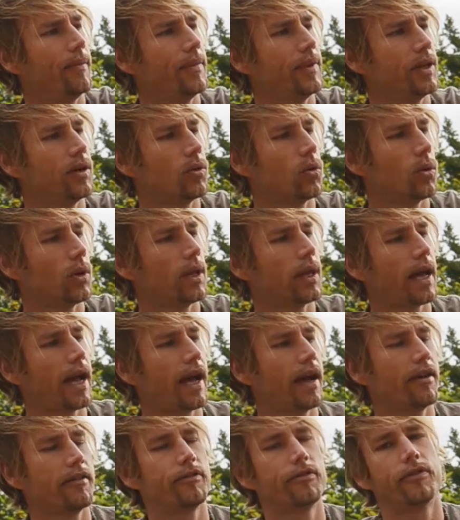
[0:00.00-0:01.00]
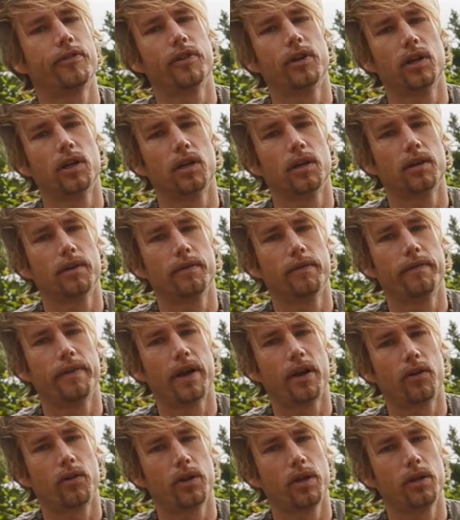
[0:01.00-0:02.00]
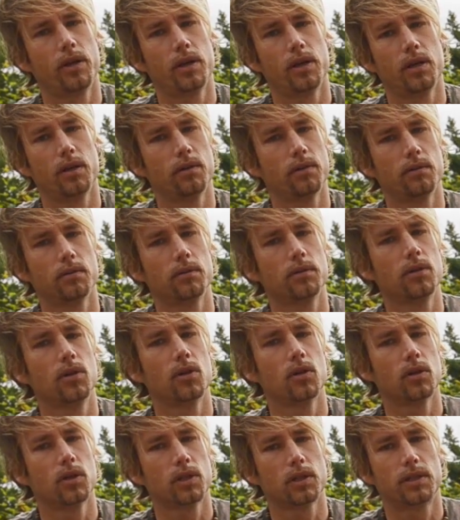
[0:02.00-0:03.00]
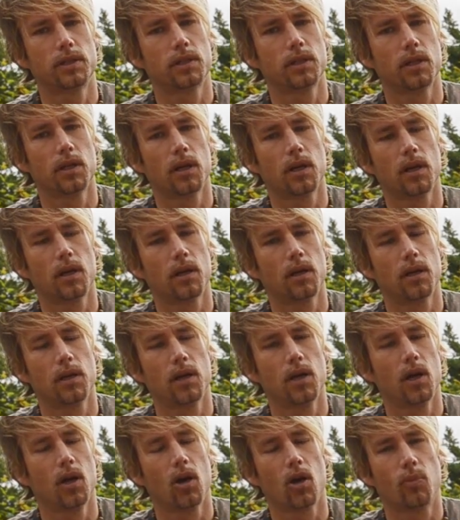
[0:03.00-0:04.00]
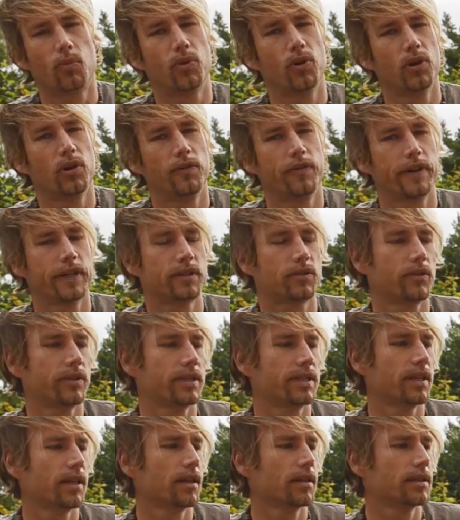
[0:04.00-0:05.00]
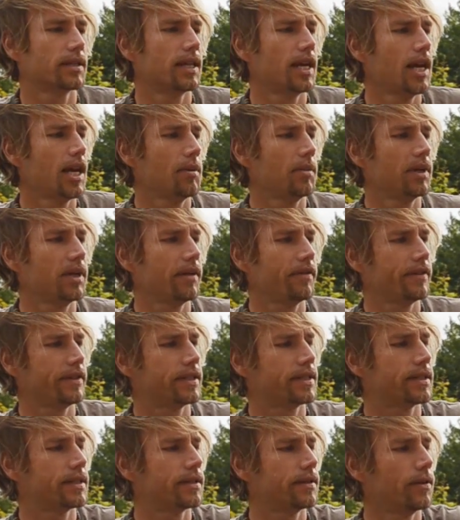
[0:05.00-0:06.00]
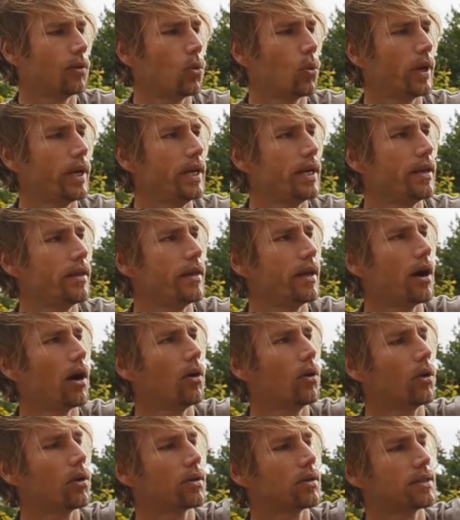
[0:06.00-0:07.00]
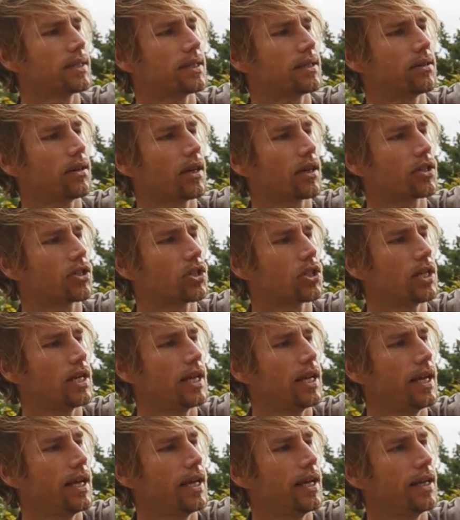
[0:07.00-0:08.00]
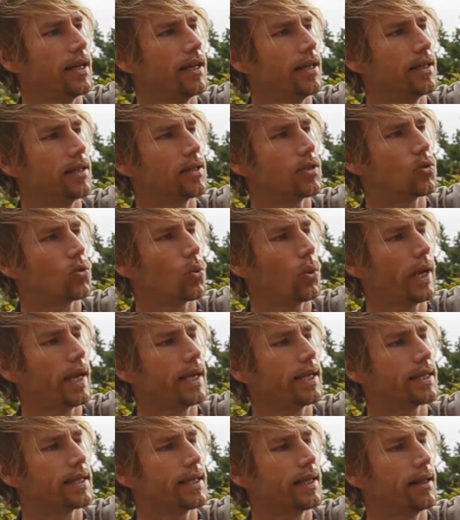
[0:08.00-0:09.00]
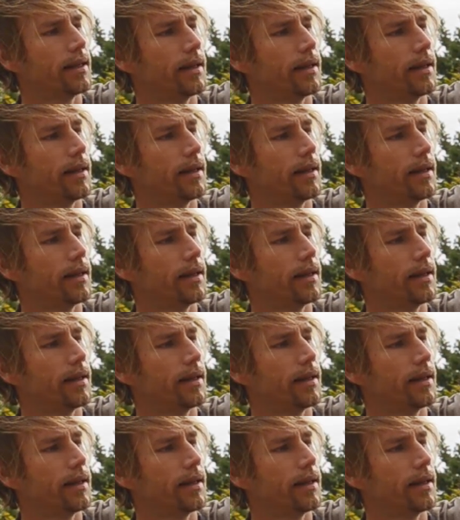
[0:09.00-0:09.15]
You will have very good or perfect results. But if it's windy, the whole construction swings a